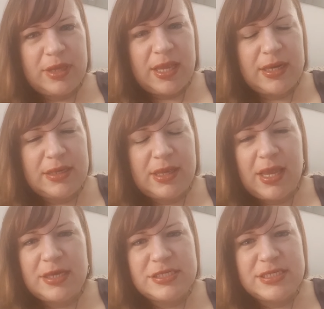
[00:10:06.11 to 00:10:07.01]
and
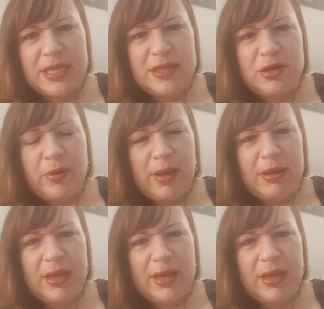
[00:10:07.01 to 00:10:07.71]
I just say, you know, I